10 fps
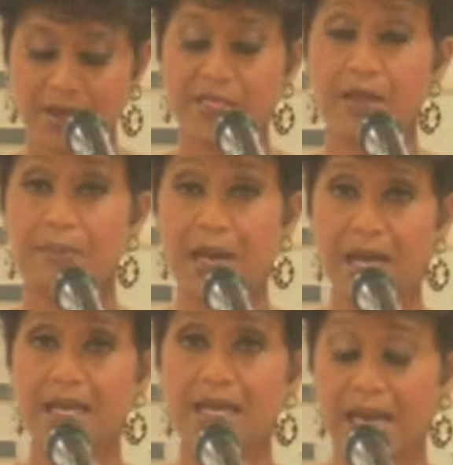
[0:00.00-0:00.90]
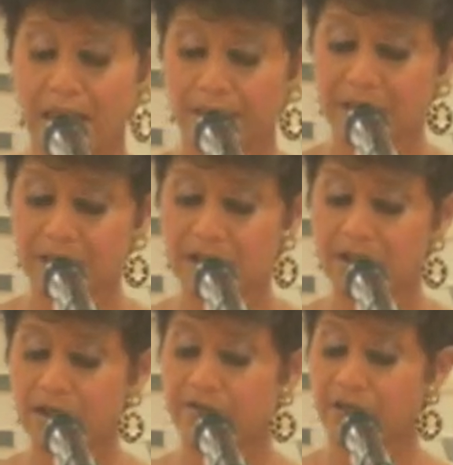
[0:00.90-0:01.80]
The body cam
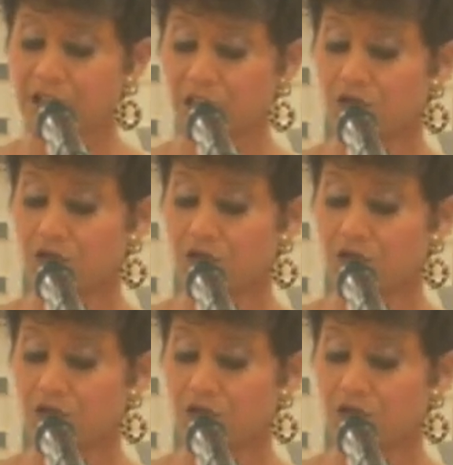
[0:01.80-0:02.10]
video